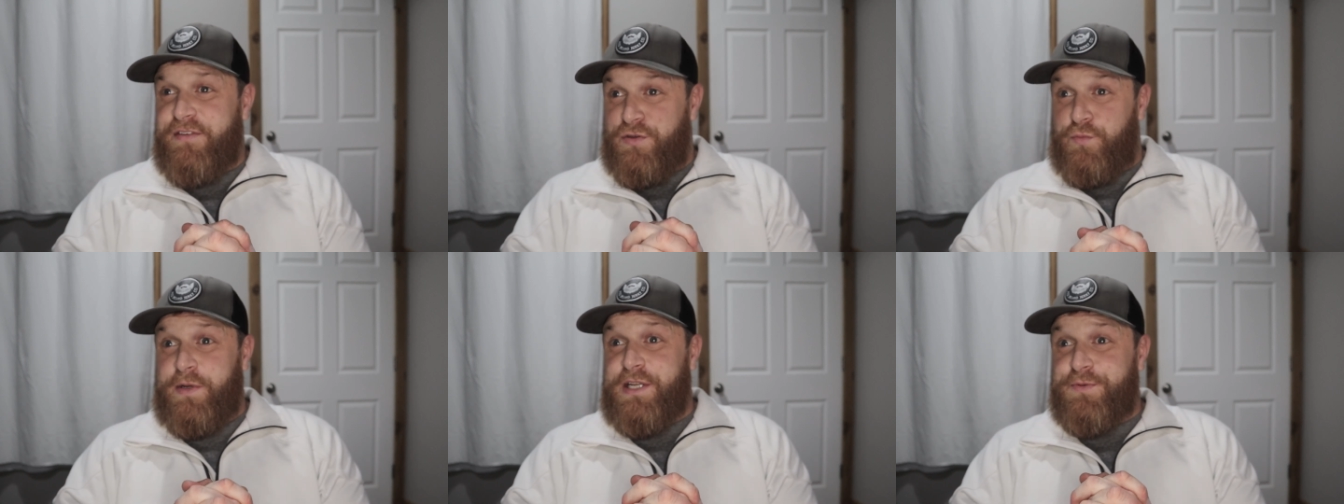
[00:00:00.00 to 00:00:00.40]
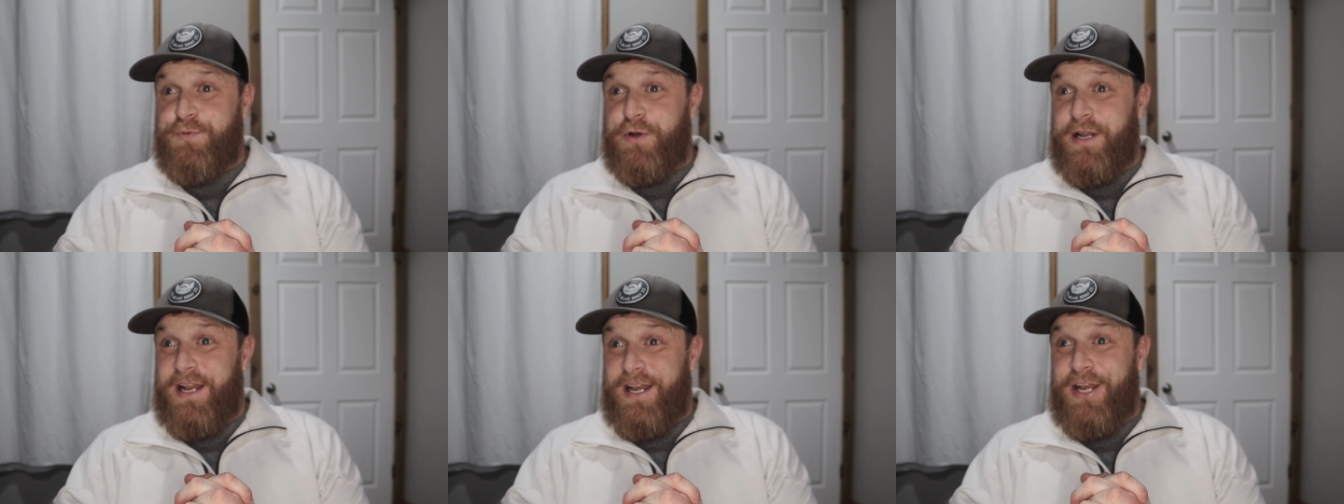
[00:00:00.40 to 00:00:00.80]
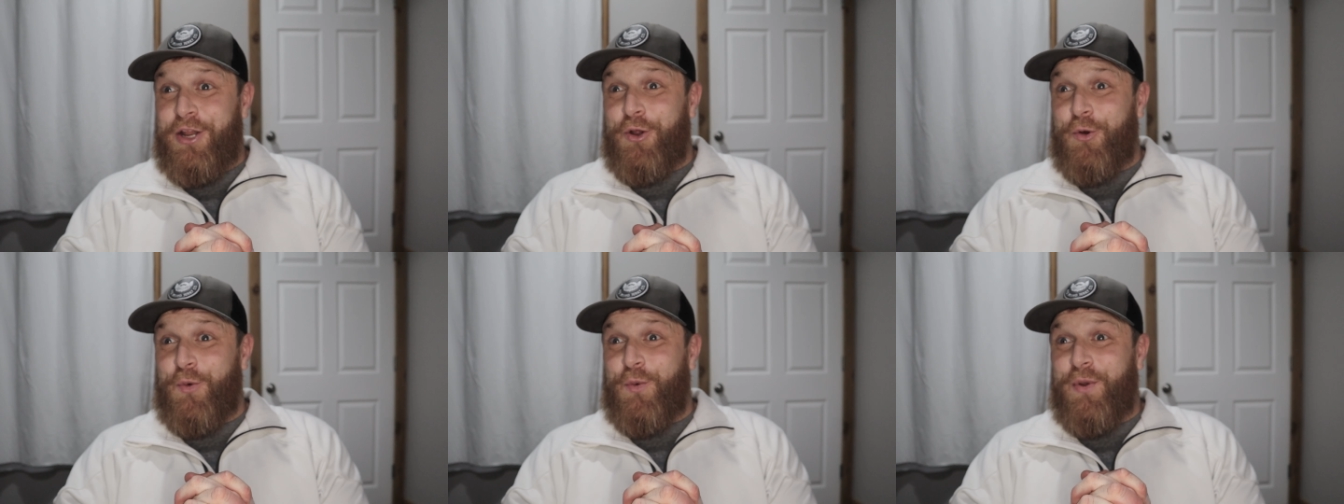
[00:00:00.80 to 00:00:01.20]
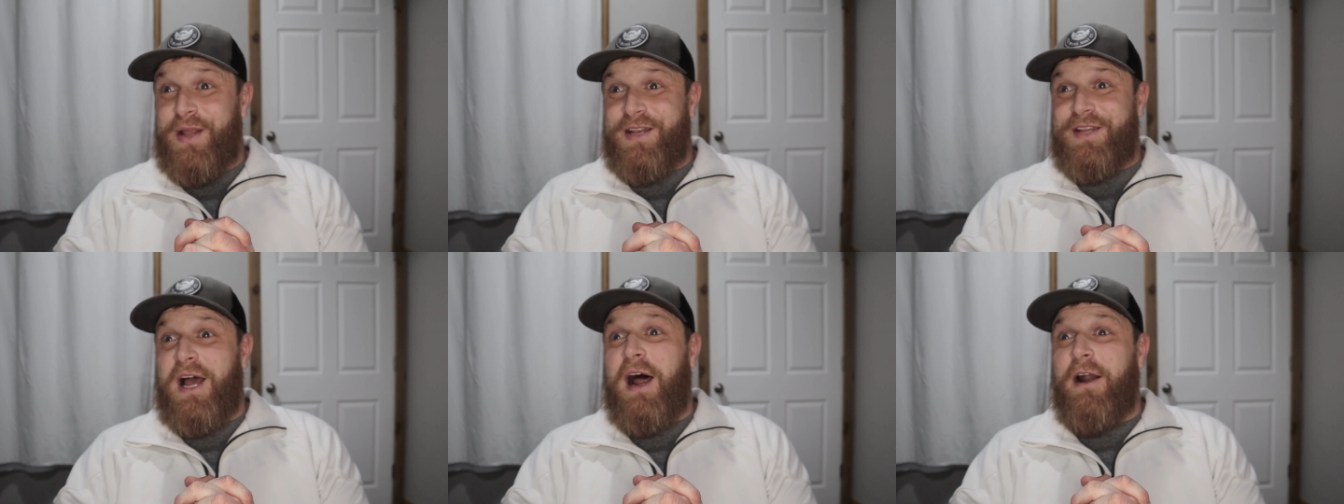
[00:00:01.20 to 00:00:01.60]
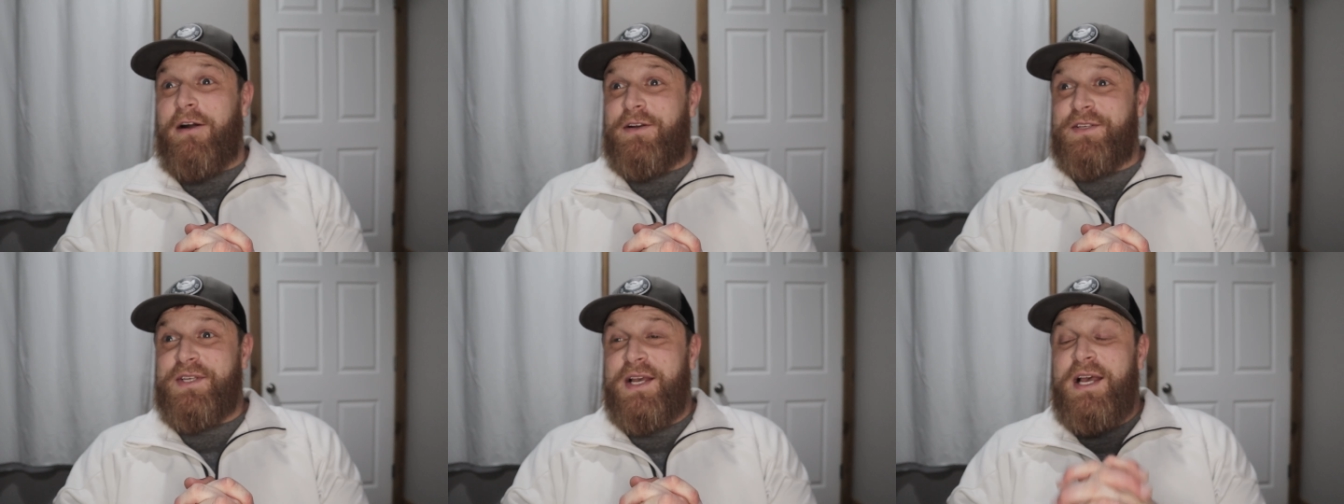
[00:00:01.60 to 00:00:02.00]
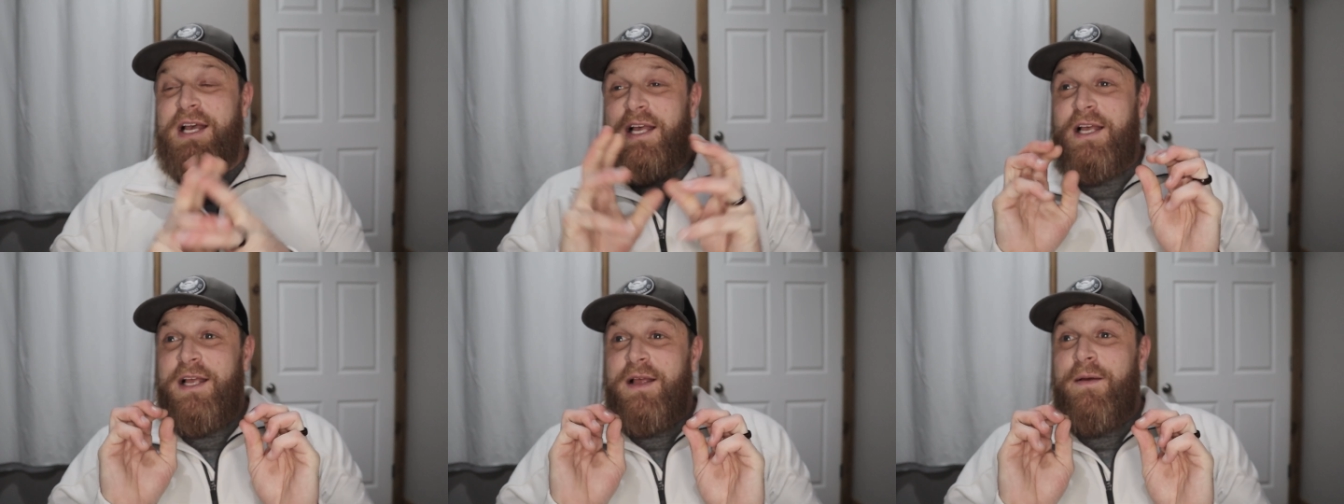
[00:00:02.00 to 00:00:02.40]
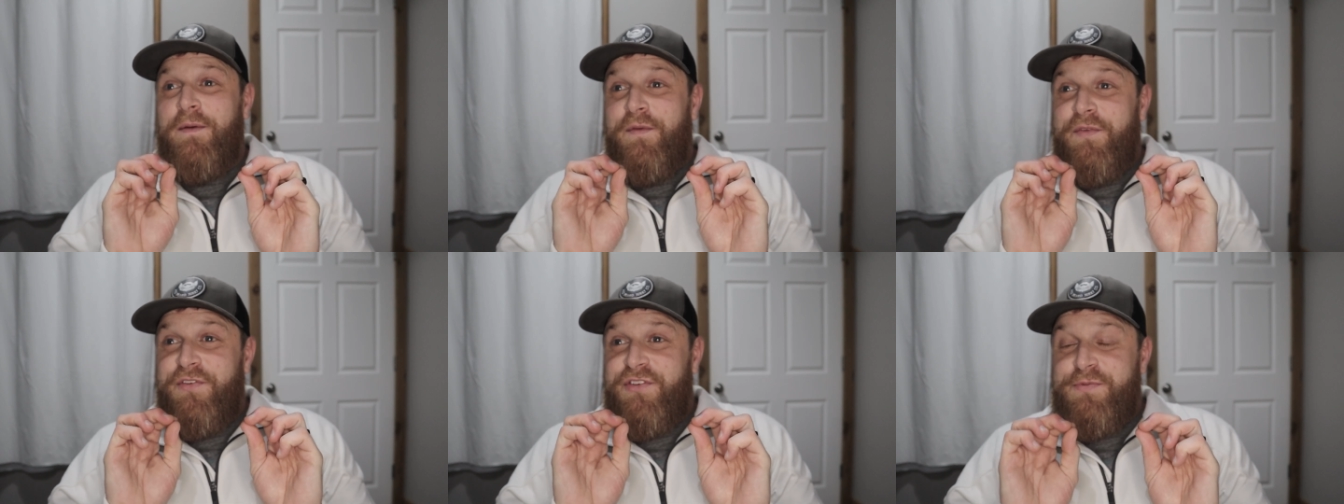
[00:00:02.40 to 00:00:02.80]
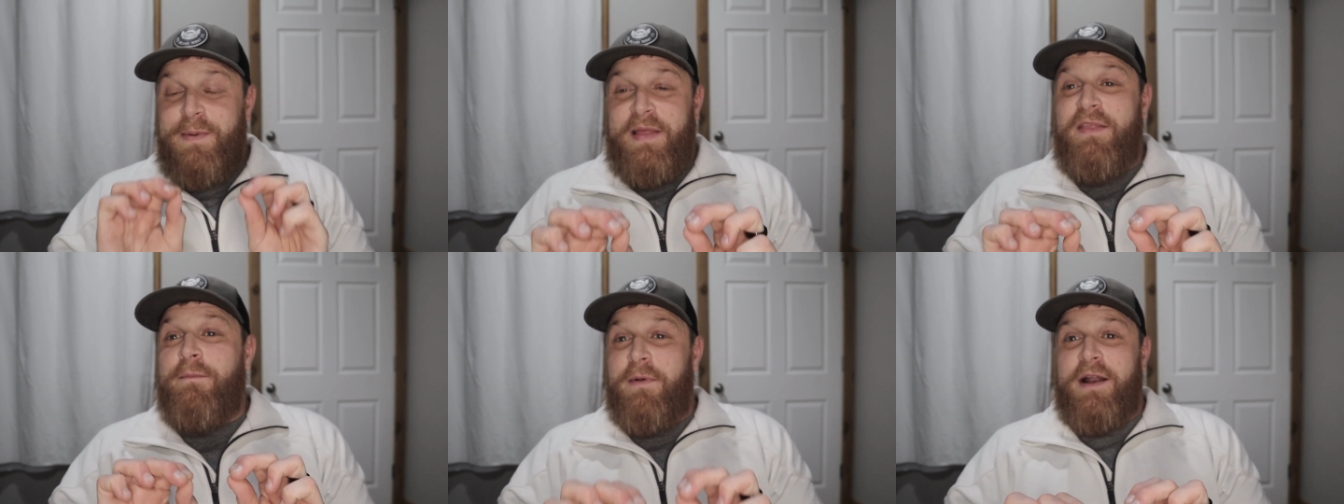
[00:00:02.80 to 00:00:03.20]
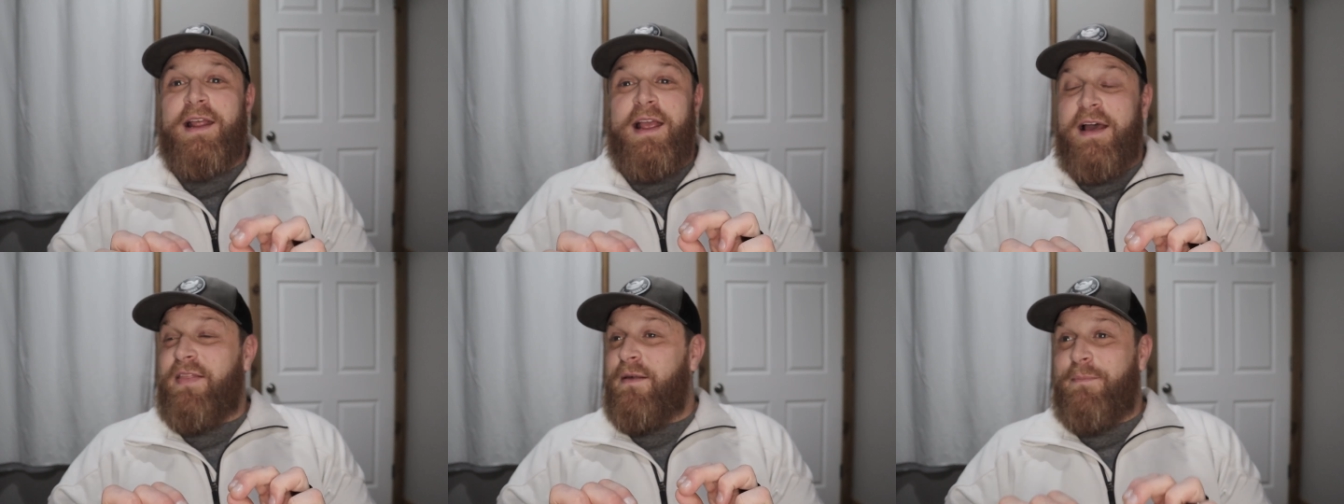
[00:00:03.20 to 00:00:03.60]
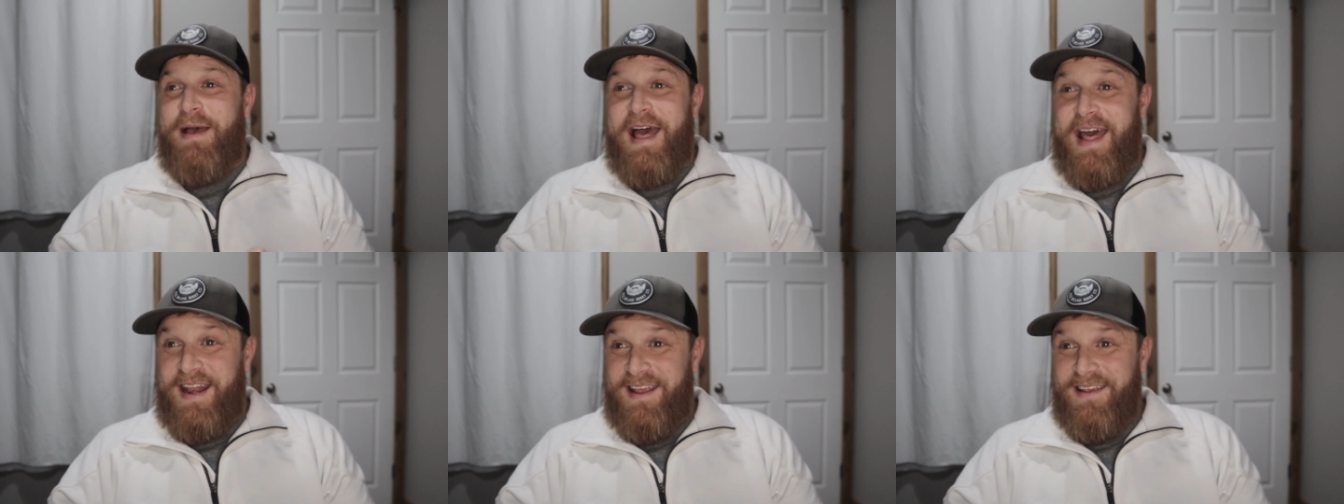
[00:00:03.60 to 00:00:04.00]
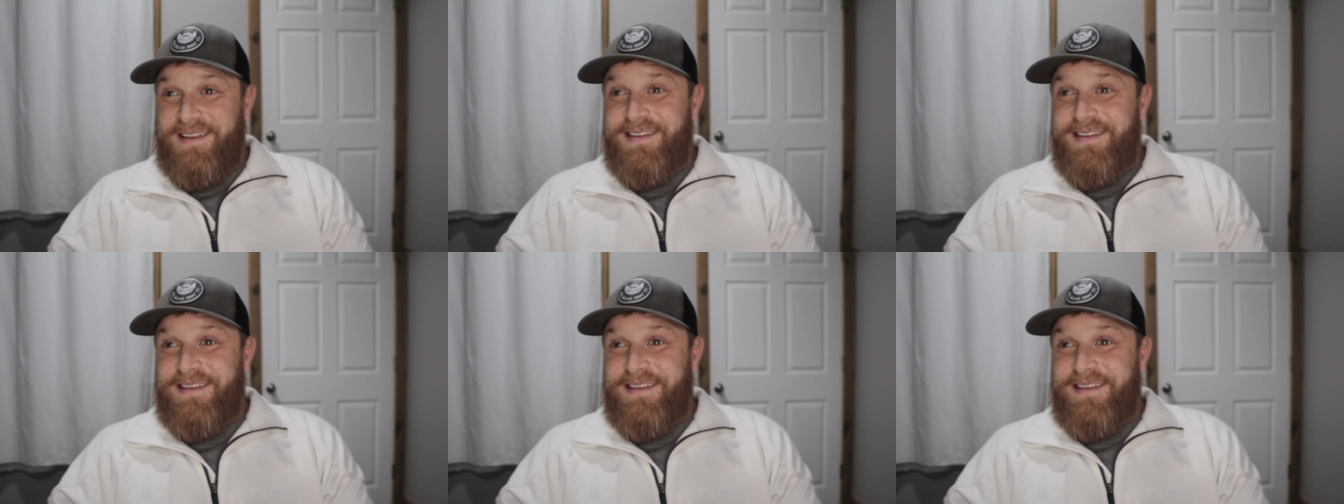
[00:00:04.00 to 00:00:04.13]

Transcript: because we just put in new into ours, spend the money on the pad.